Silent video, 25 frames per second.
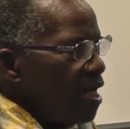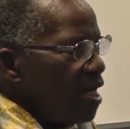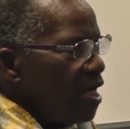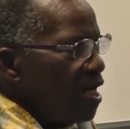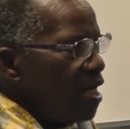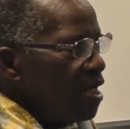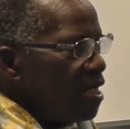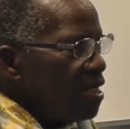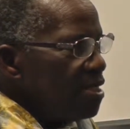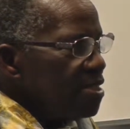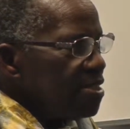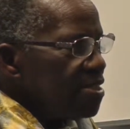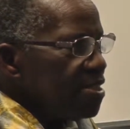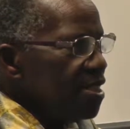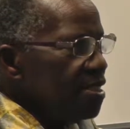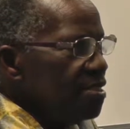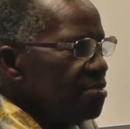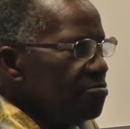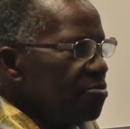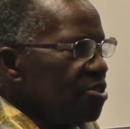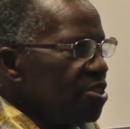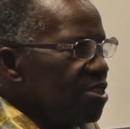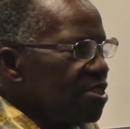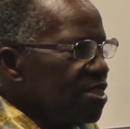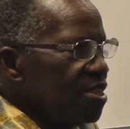
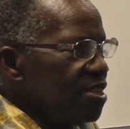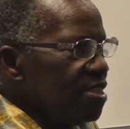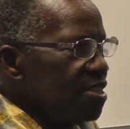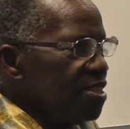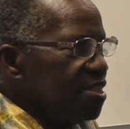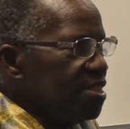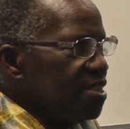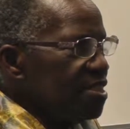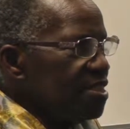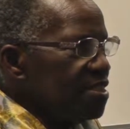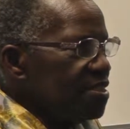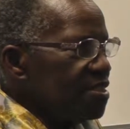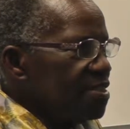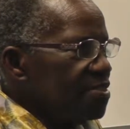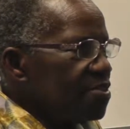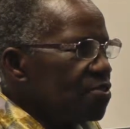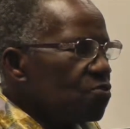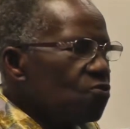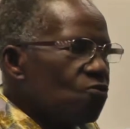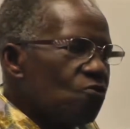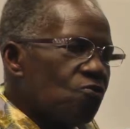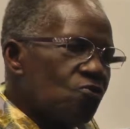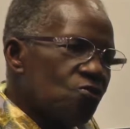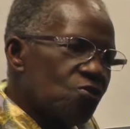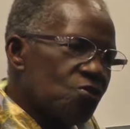Alzheimer's disease is
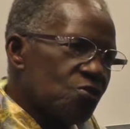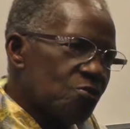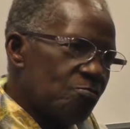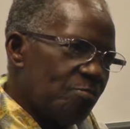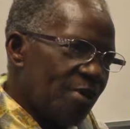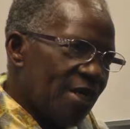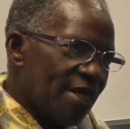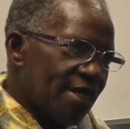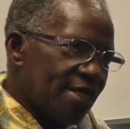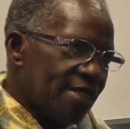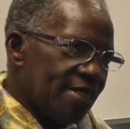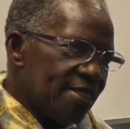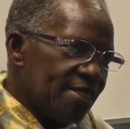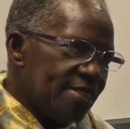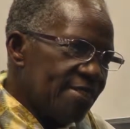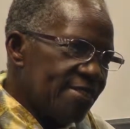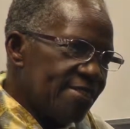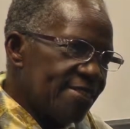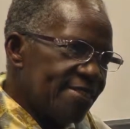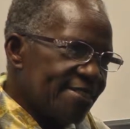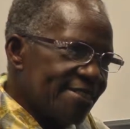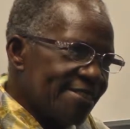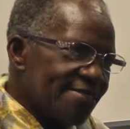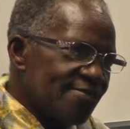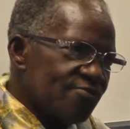caused by little
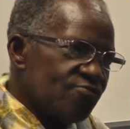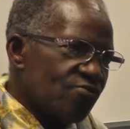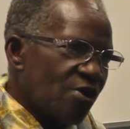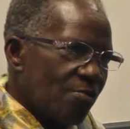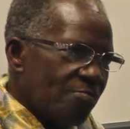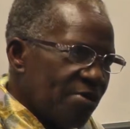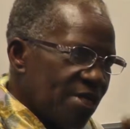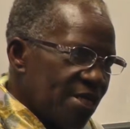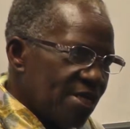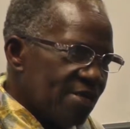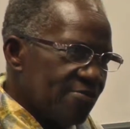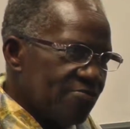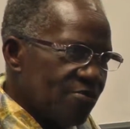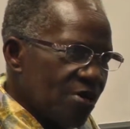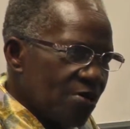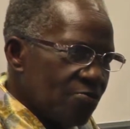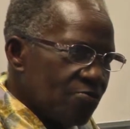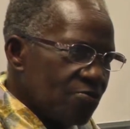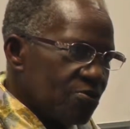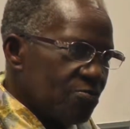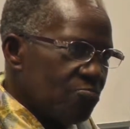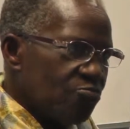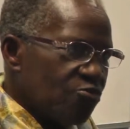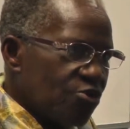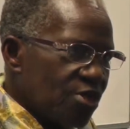things wrapping around
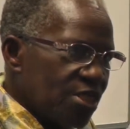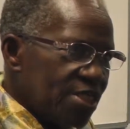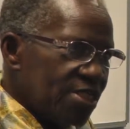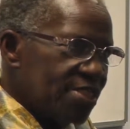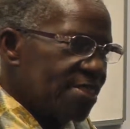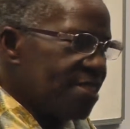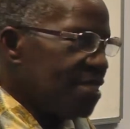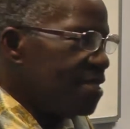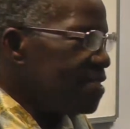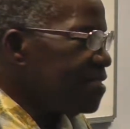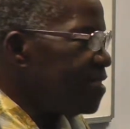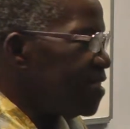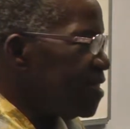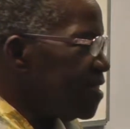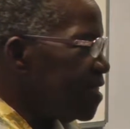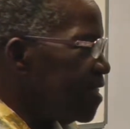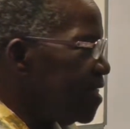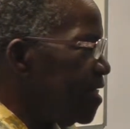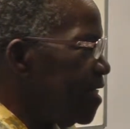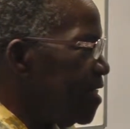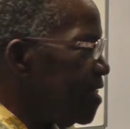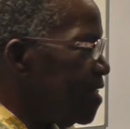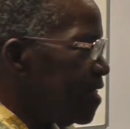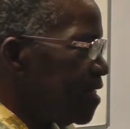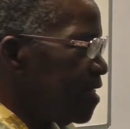the brain cells and
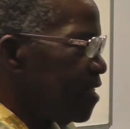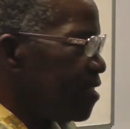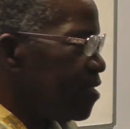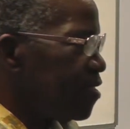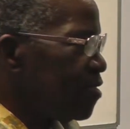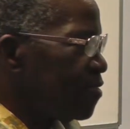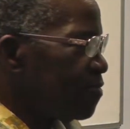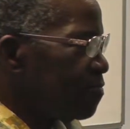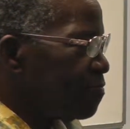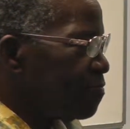killing it.